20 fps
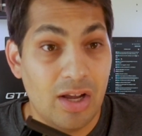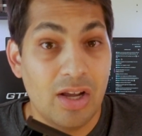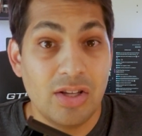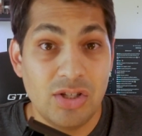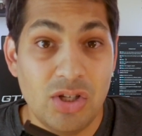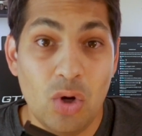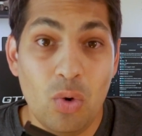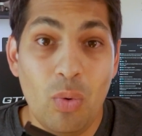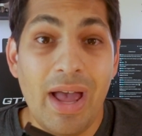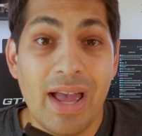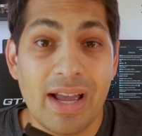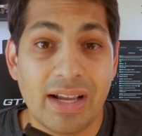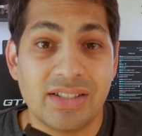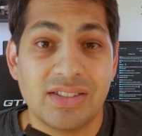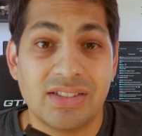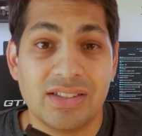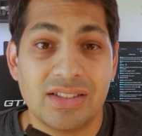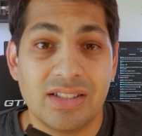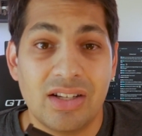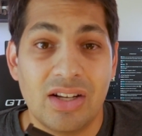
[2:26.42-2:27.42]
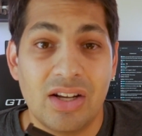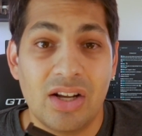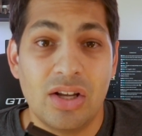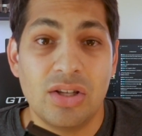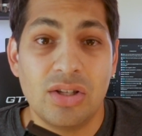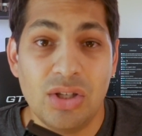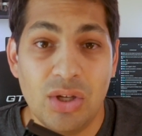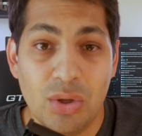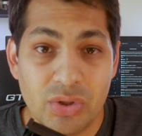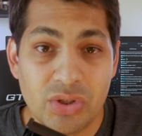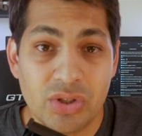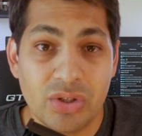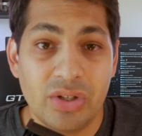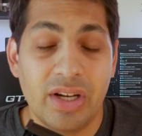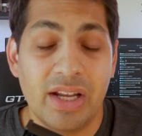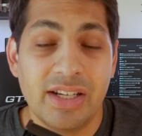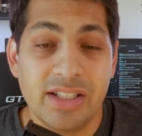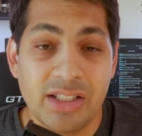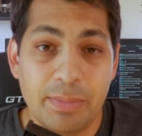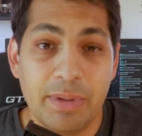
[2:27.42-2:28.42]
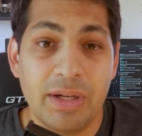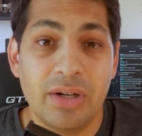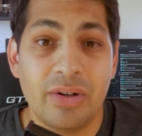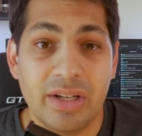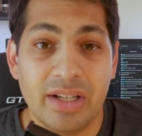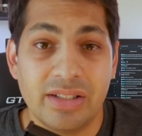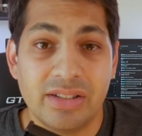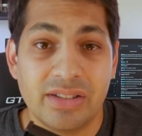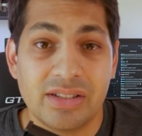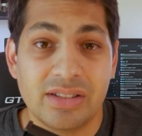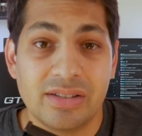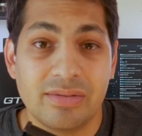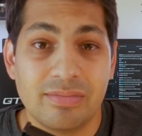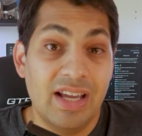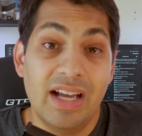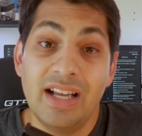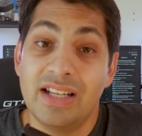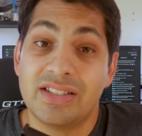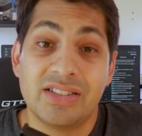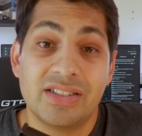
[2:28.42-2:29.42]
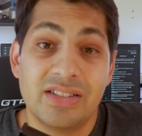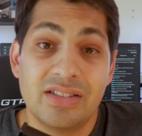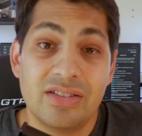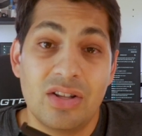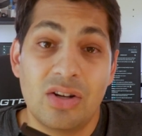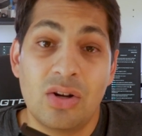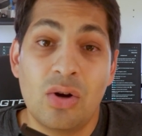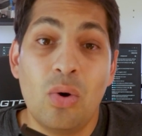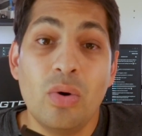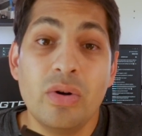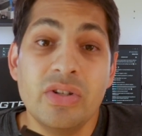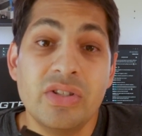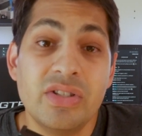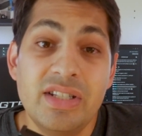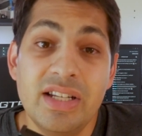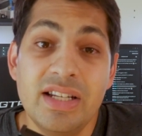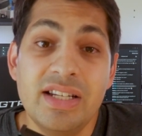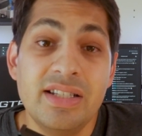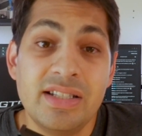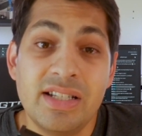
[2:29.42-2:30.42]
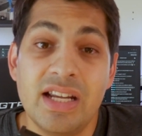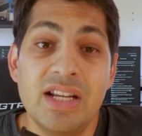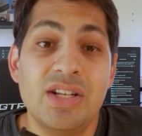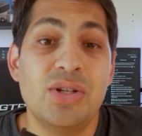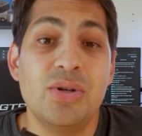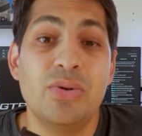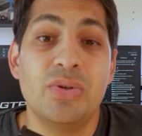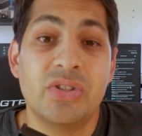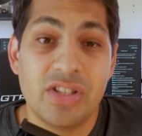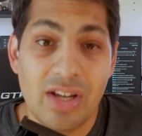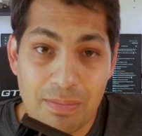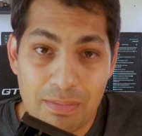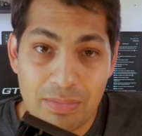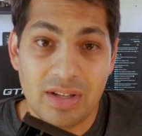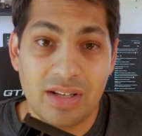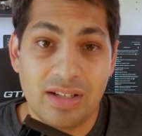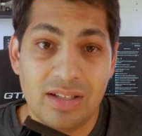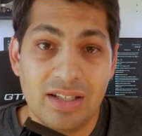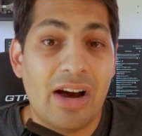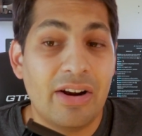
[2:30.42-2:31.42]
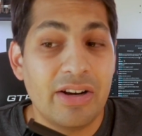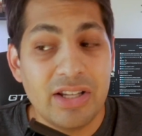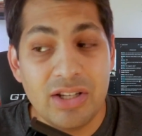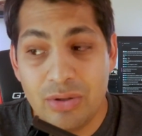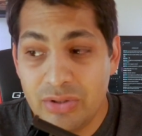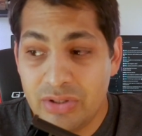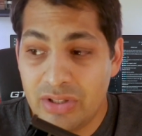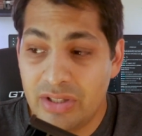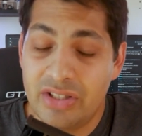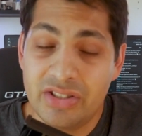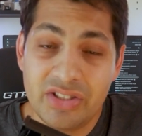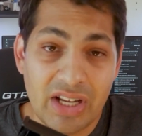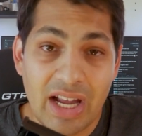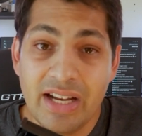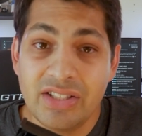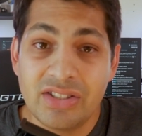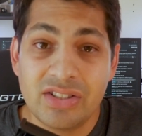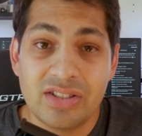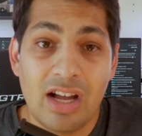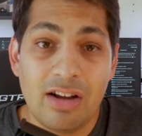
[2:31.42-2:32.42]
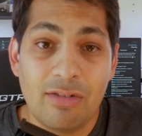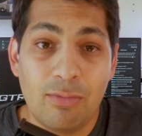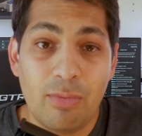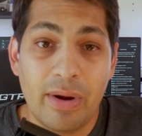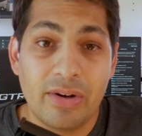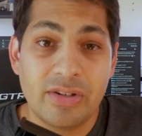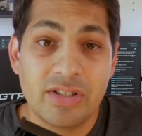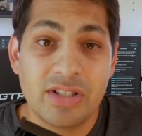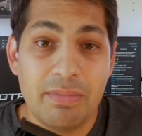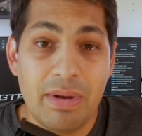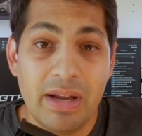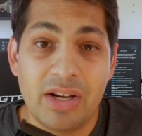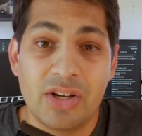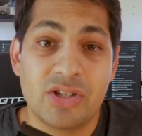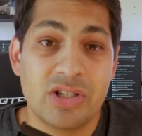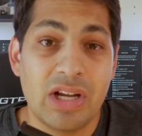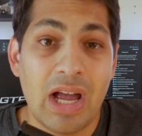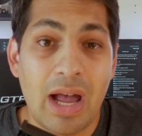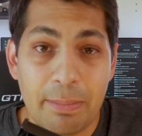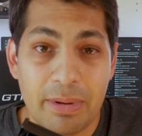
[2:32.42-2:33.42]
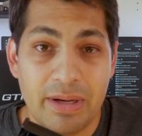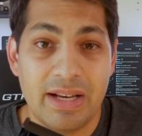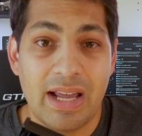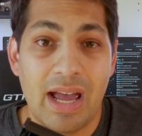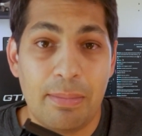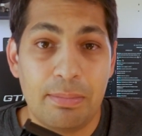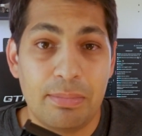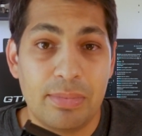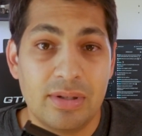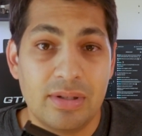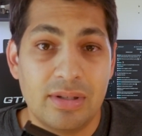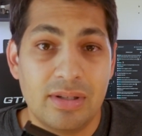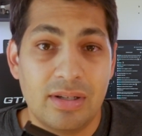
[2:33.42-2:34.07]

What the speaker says: UX. User experience. Yes, the course did teach you something, how to use the design software to make a shopping app.